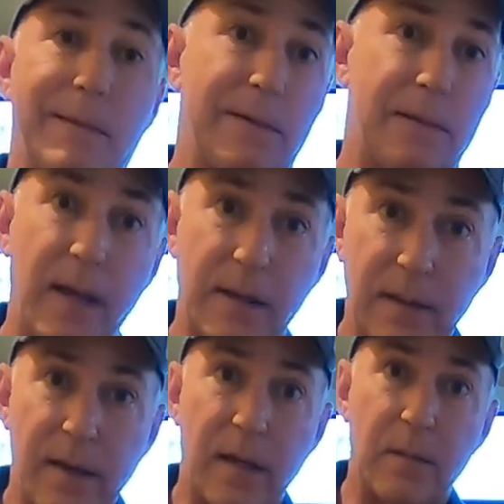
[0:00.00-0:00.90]
10
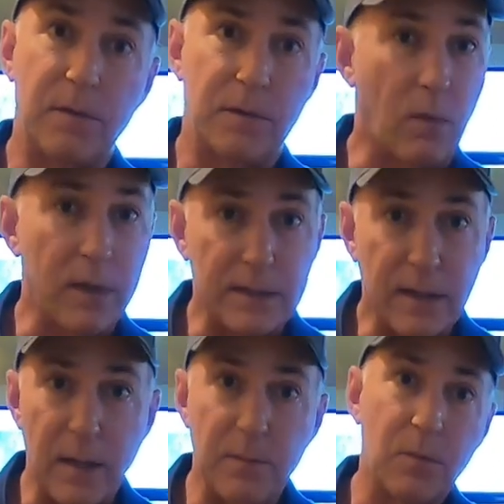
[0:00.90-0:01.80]
times, 20
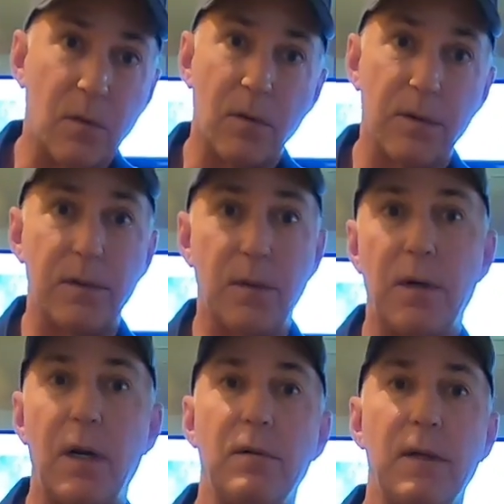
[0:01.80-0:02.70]
times more than you
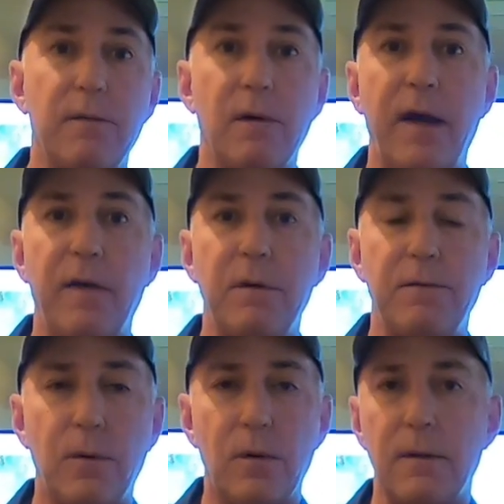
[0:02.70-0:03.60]
probably ever have
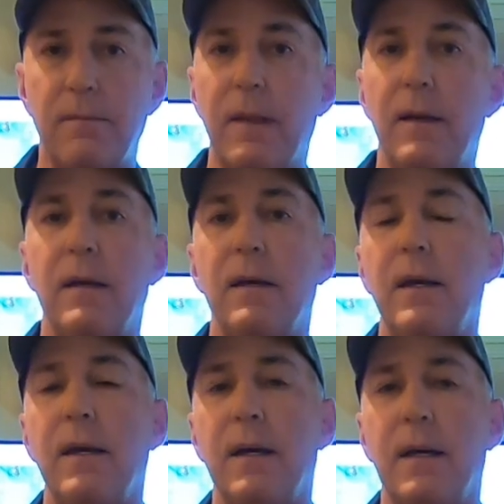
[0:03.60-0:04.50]
before.
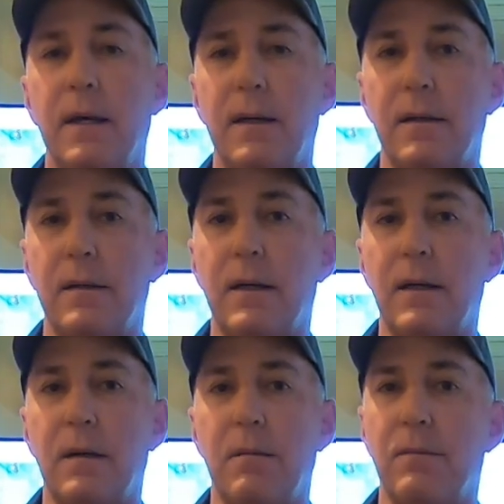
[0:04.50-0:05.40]
And
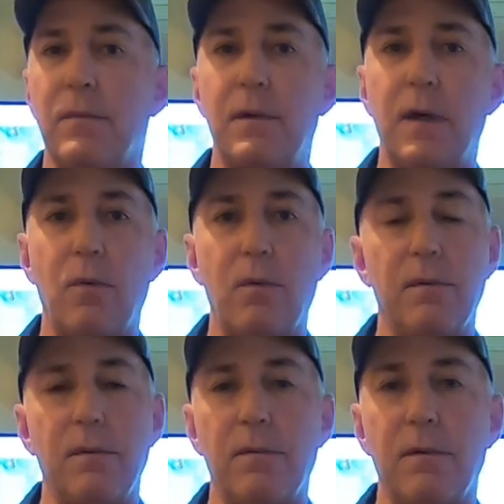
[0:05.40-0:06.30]

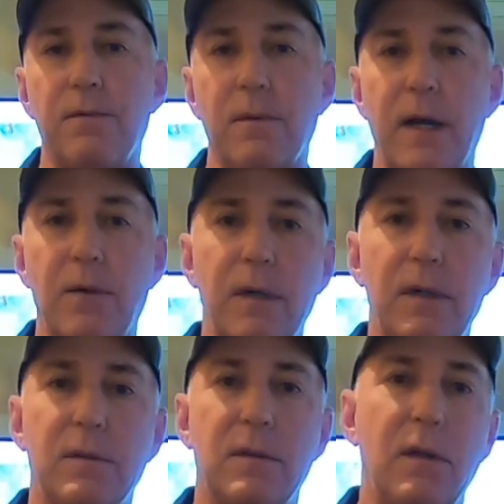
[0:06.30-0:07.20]
for that
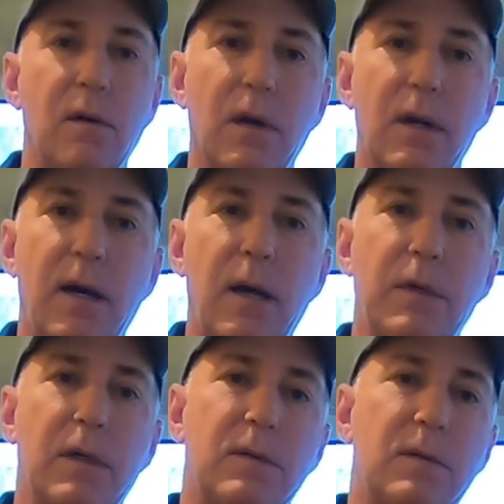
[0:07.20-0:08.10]
reason, the
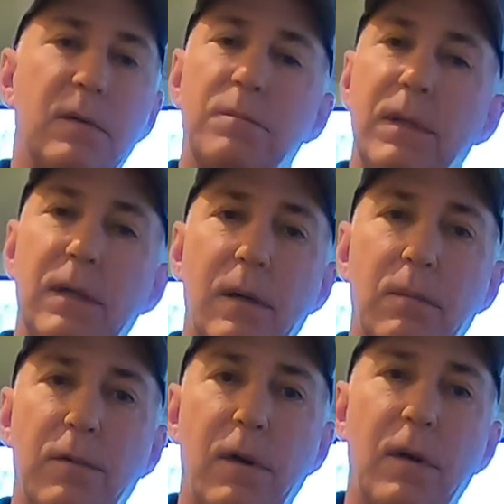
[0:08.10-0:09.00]
ergonomics
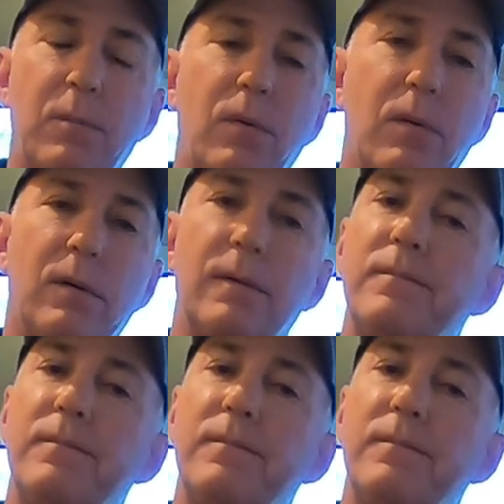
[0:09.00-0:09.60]
become very important.